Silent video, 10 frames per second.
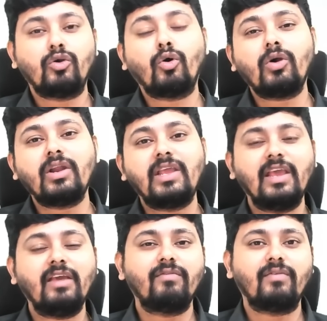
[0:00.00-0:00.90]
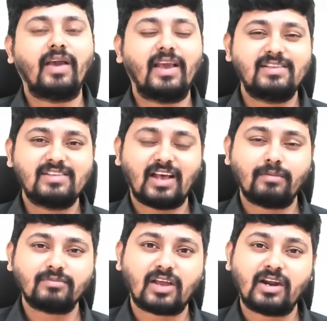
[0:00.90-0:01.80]
don't give
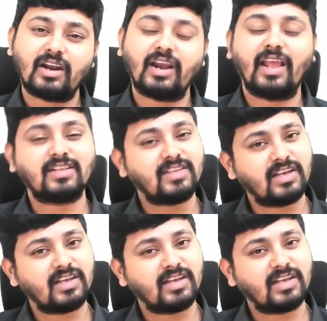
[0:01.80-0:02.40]
exams under AC